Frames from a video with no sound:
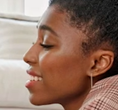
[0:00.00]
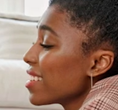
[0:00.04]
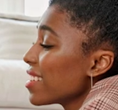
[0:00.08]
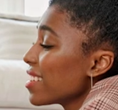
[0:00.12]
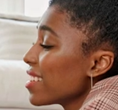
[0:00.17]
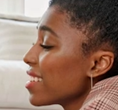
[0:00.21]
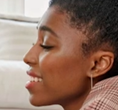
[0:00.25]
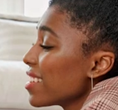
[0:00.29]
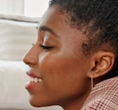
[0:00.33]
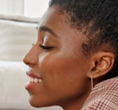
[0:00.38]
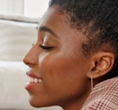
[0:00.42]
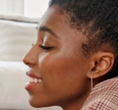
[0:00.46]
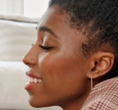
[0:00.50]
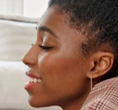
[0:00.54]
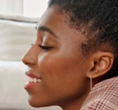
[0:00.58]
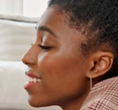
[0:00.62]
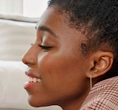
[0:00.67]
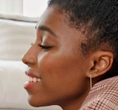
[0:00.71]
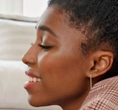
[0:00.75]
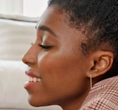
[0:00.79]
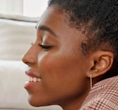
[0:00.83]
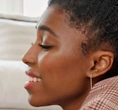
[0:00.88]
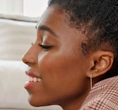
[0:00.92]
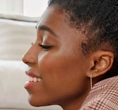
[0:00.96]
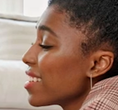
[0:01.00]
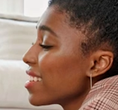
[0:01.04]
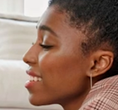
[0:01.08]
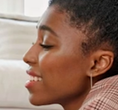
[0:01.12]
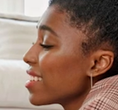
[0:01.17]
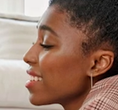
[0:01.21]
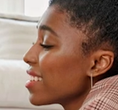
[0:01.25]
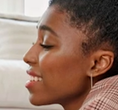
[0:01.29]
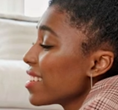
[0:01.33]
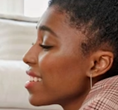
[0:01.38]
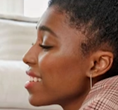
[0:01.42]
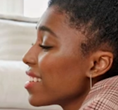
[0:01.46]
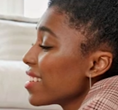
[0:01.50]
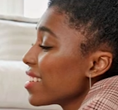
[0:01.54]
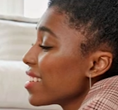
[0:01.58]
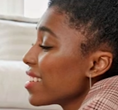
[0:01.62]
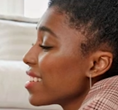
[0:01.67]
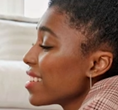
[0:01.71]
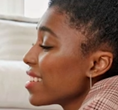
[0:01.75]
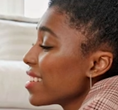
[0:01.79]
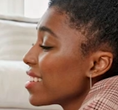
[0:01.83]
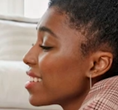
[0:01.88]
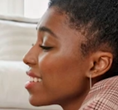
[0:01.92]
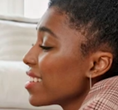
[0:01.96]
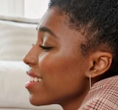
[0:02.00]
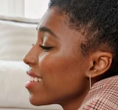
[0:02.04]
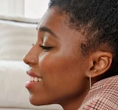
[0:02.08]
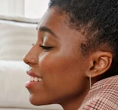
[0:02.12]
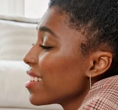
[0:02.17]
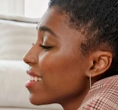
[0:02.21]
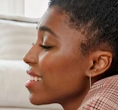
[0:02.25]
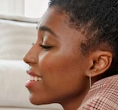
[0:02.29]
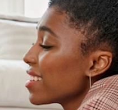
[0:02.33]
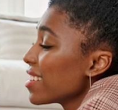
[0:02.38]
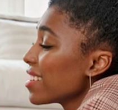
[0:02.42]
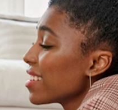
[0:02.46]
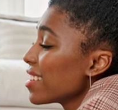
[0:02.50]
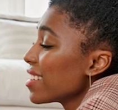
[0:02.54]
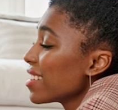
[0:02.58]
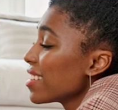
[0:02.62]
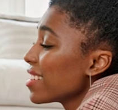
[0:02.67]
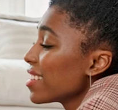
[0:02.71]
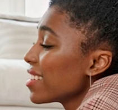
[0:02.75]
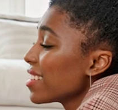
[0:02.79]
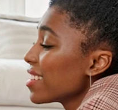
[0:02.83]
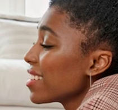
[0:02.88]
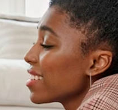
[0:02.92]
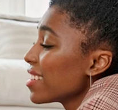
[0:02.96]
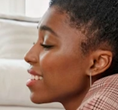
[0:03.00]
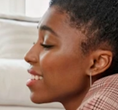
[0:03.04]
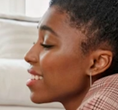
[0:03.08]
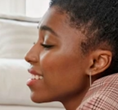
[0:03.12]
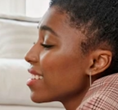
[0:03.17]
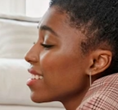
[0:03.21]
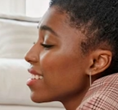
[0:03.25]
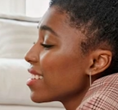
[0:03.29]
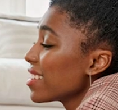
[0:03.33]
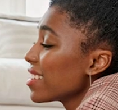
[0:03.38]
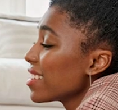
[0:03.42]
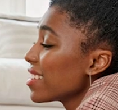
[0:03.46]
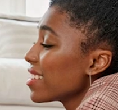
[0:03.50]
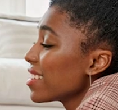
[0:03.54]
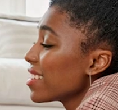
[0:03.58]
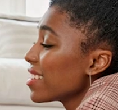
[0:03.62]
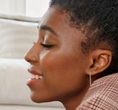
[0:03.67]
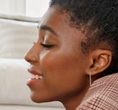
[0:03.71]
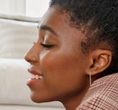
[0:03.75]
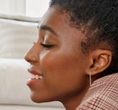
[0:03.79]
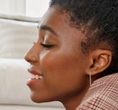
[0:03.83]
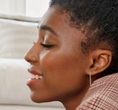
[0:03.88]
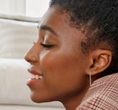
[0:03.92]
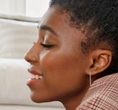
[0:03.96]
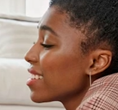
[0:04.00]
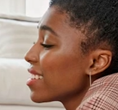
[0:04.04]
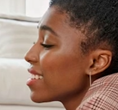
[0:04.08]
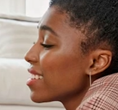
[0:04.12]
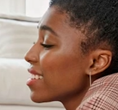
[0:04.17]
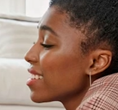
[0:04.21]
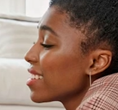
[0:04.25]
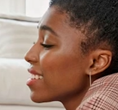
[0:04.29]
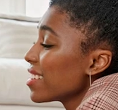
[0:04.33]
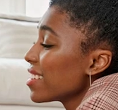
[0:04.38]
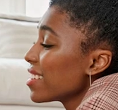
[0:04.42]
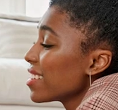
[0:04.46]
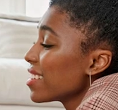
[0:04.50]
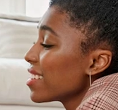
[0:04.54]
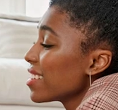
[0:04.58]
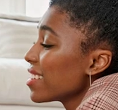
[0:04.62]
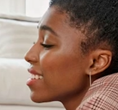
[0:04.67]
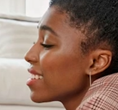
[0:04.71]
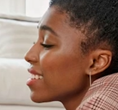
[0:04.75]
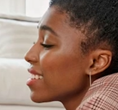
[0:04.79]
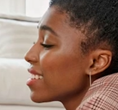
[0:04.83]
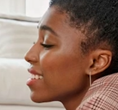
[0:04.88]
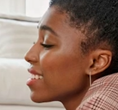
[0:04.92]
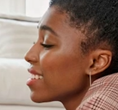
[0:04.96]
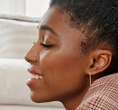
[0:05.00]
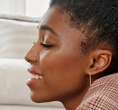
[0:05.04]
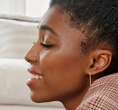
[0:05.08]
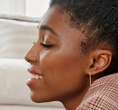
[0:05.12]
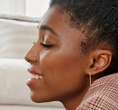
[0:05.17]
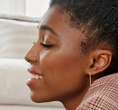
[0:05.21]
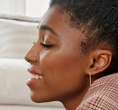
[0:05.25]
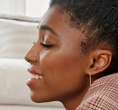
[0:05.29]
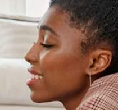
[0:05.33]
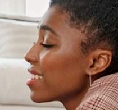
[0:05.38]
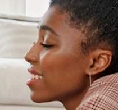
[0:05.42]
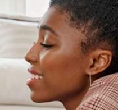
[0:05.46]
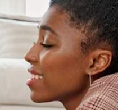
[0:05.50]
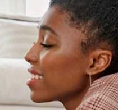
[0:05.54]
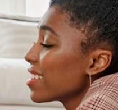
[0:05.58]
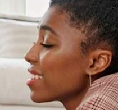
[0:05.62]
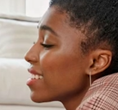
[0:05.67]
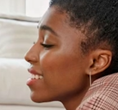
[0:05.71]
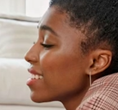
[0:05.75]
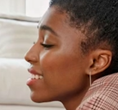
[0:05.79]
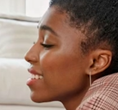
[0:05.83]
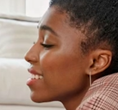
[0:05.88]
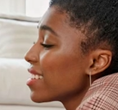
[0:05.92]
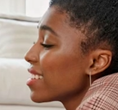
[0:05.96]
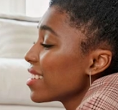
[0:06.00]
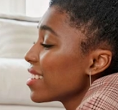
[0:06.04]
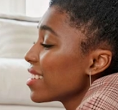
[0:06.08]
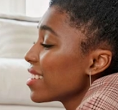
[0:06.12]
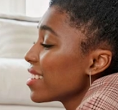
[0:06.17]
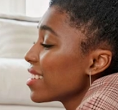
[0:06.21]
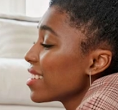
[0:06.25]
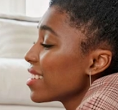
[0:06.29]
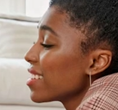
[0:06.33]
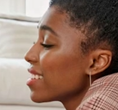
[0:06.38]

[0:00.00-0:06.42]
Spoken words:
(not speaking)